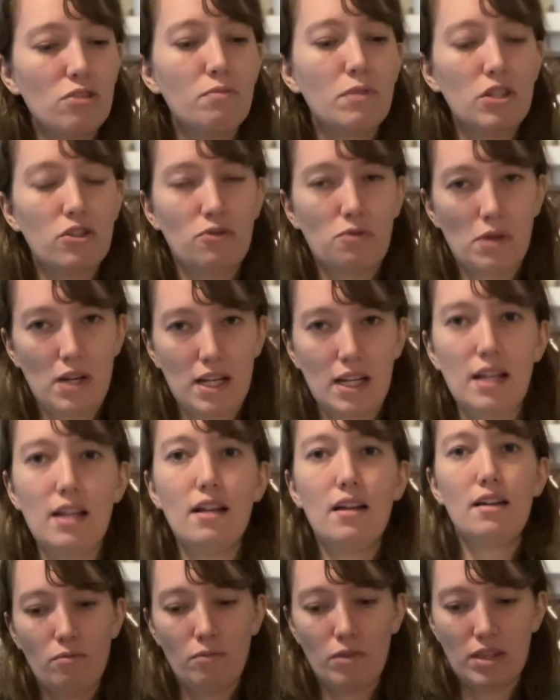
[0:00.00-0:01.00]
be
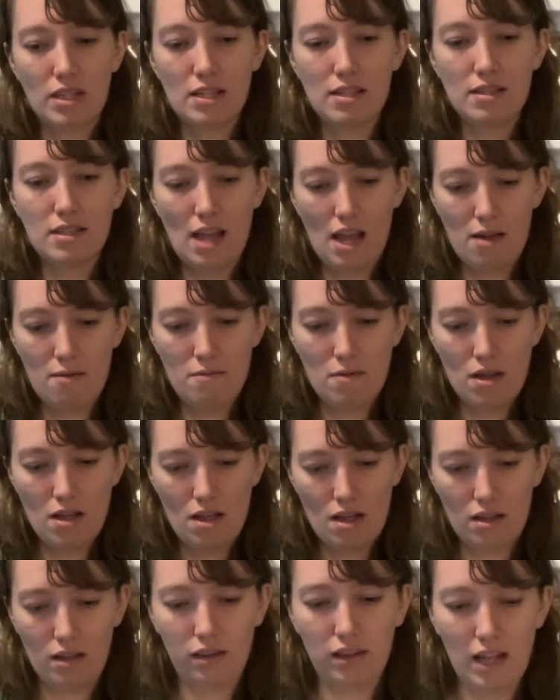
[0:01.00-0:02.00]
treated with the same
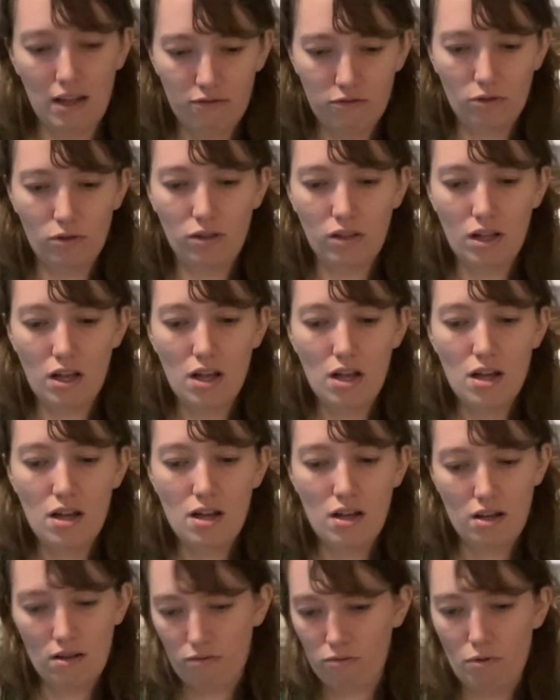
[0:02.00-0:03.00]
level
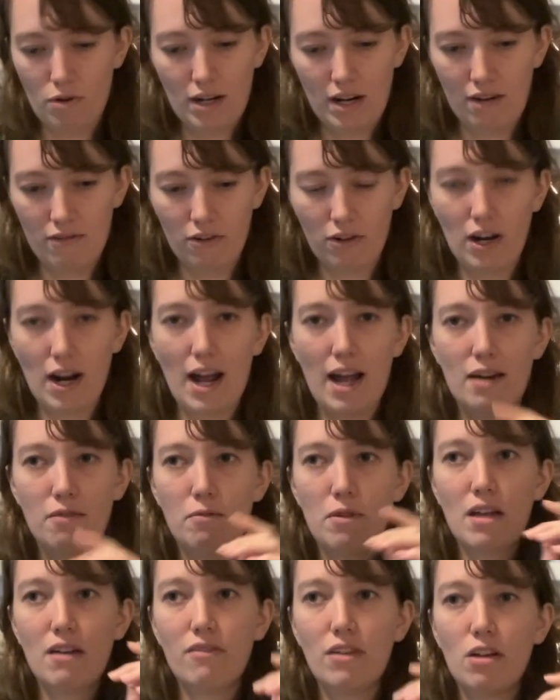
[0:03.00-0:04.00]
of whatever, and
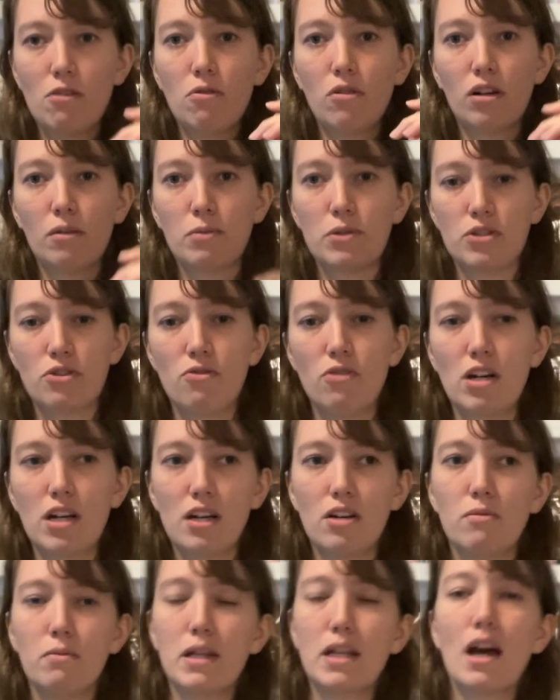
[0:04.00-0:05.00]
we have equal
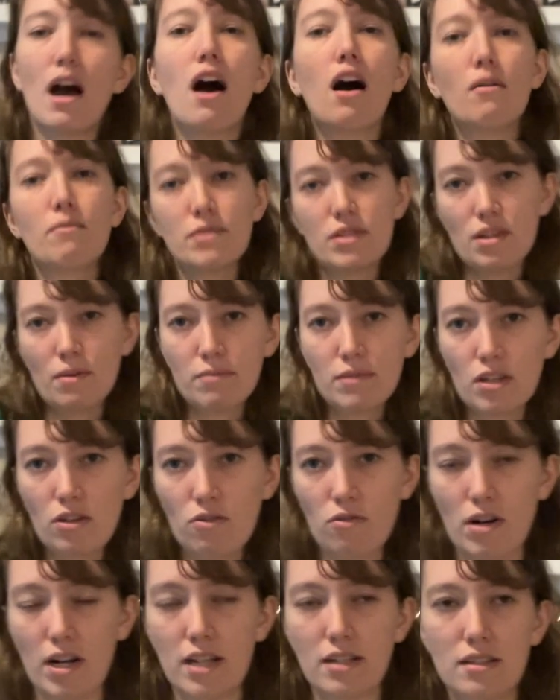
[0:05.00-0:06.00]
opportunity to become something
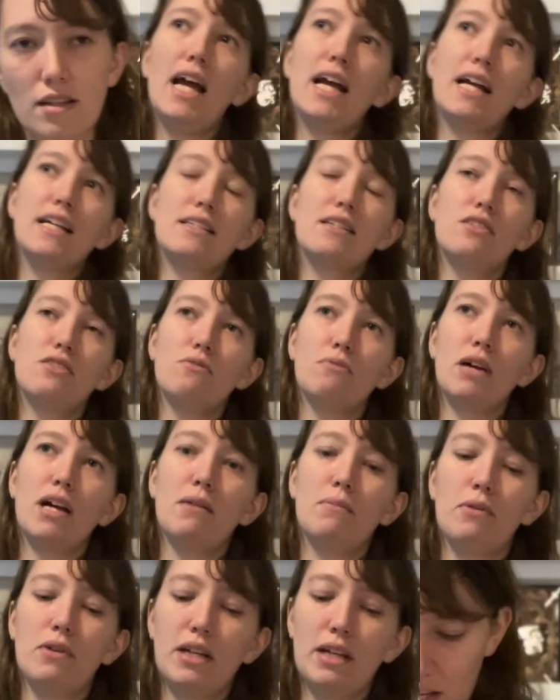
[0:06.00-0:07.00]
great. I guess that's the way I put it.